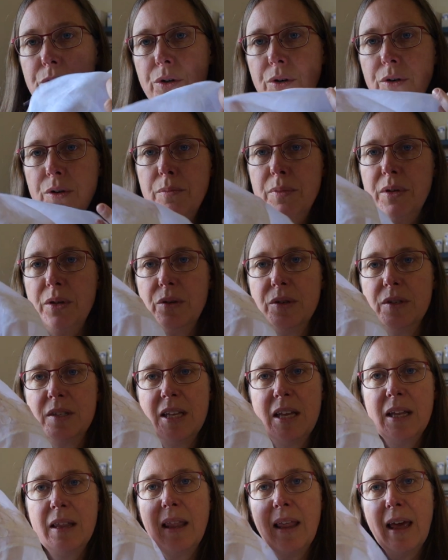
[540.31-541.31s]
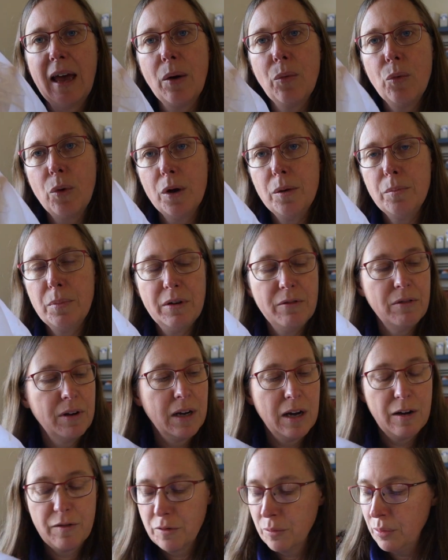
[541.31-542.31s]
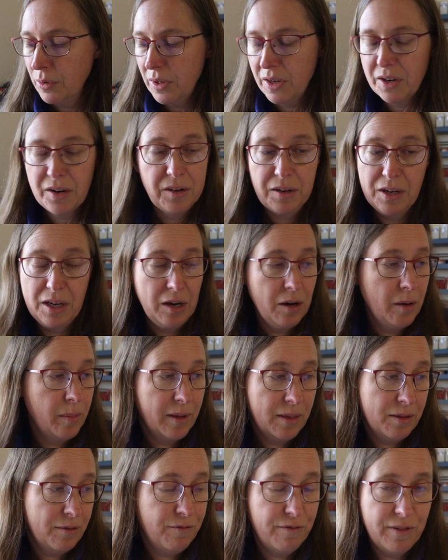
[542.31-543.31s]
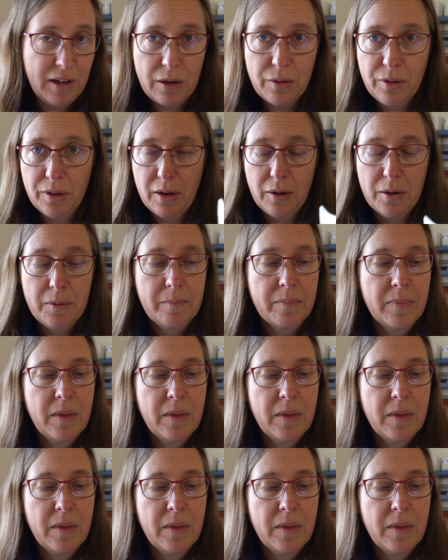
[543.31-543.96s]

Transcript: on, because then that won't be recoverable. I don't care about the felt though.